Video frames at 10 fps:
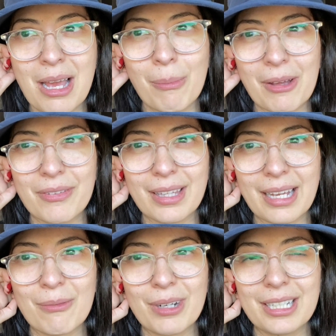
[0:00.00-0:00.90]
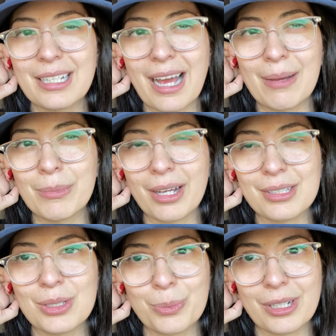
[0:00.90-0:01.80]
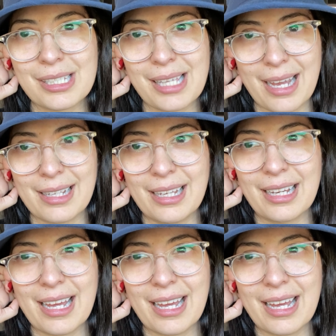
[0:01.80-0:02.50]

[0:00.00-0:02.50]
but I feel like one, I'm not super exciting,